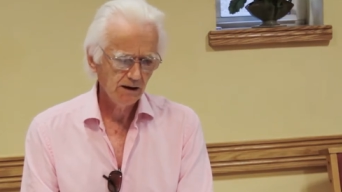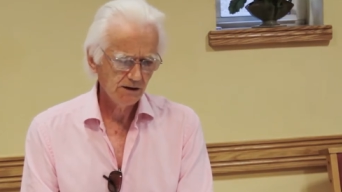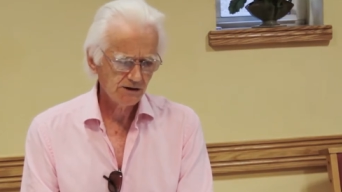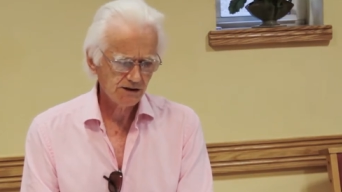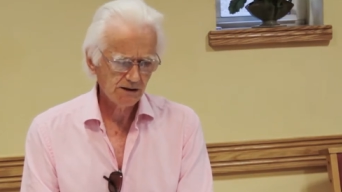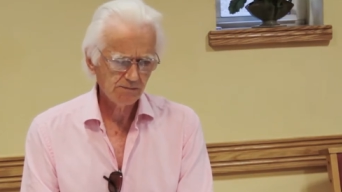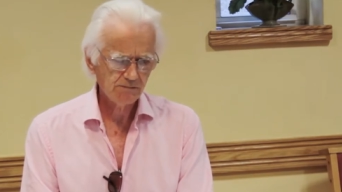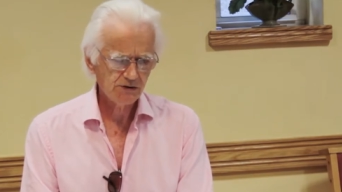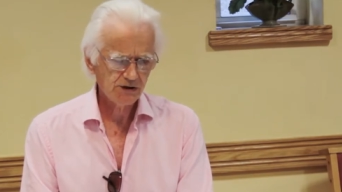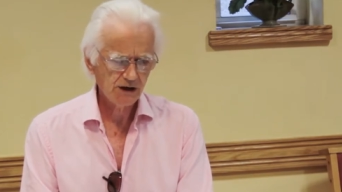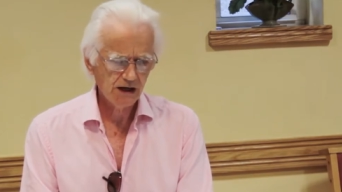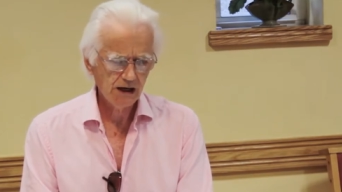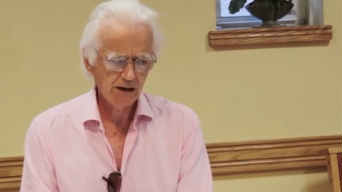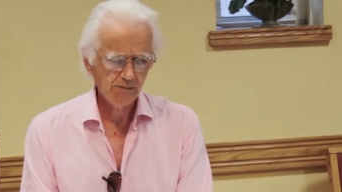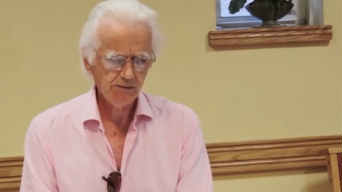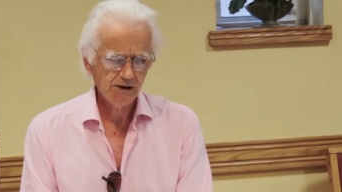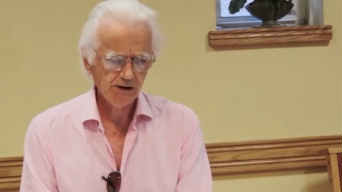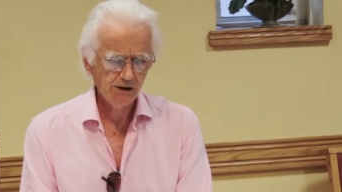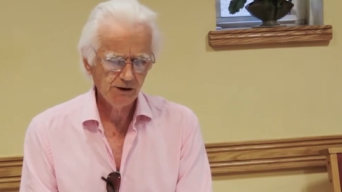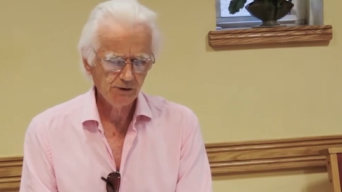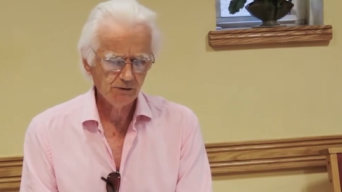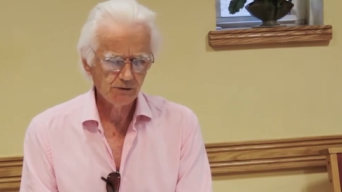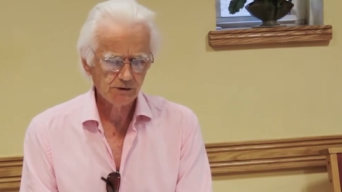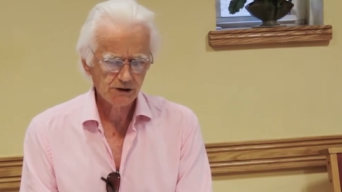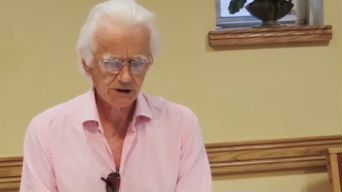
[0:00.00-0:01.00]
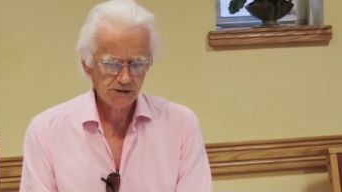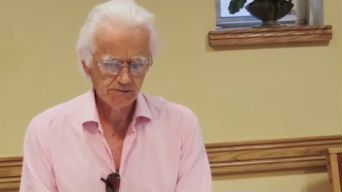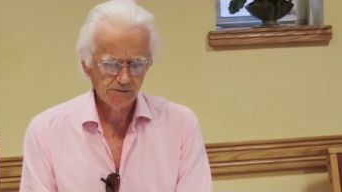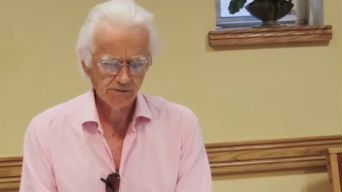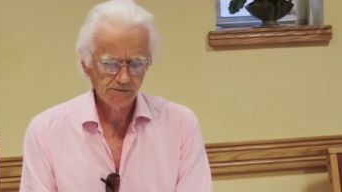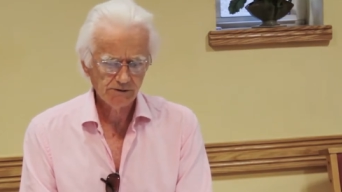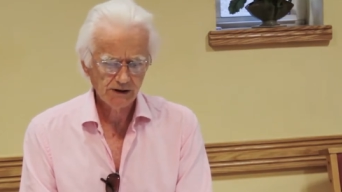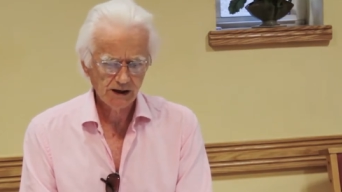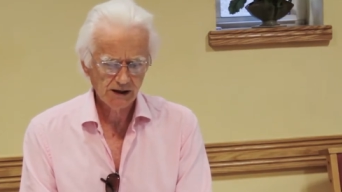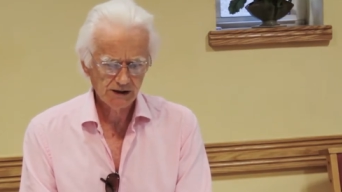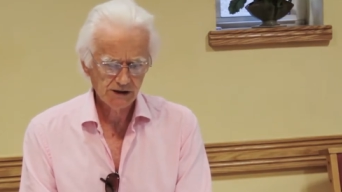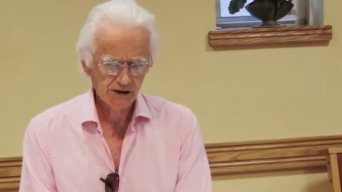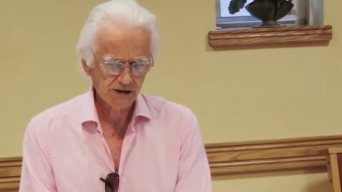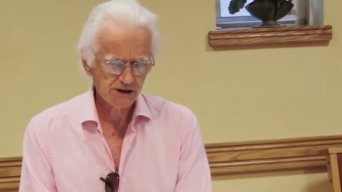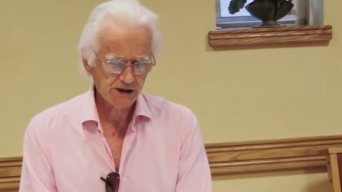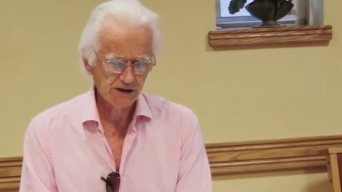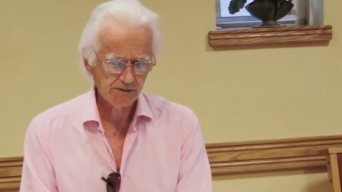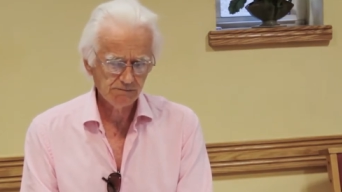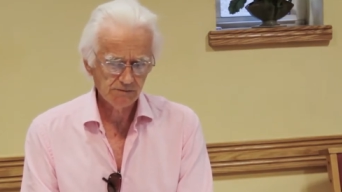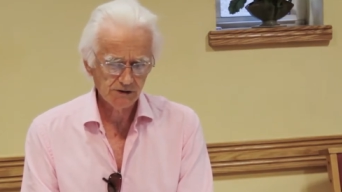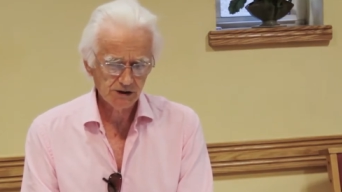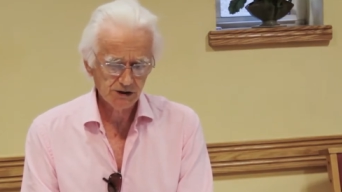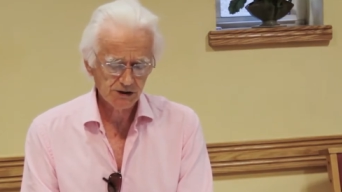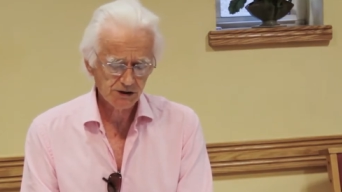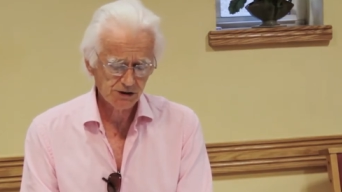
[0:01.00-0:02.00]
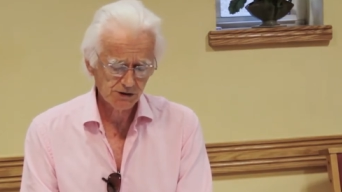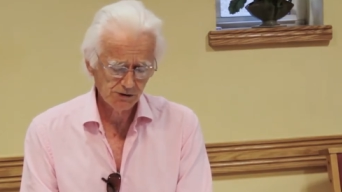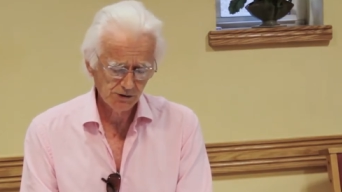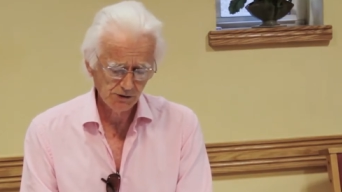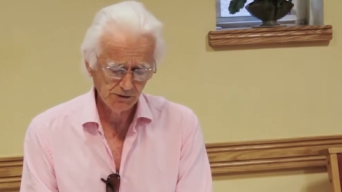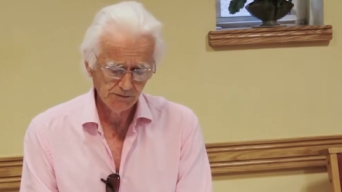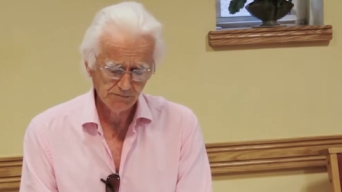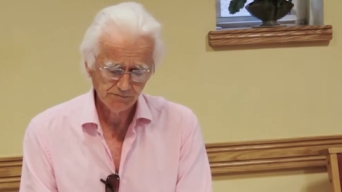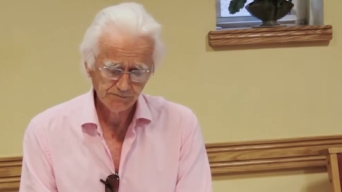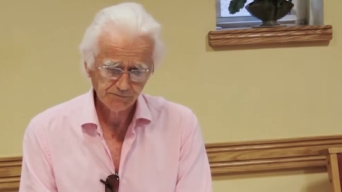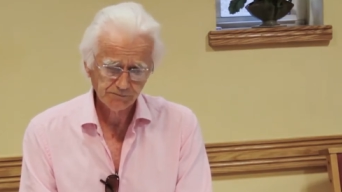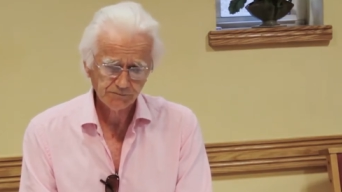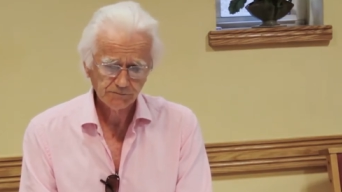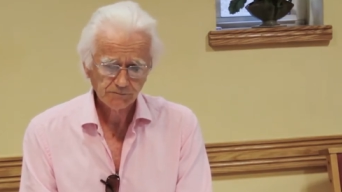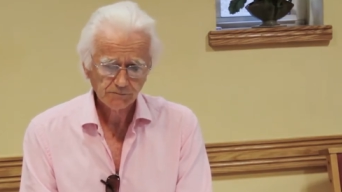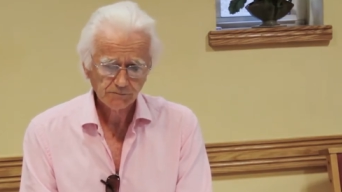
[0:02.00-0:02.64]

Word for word: sometime in the autumn of 1972.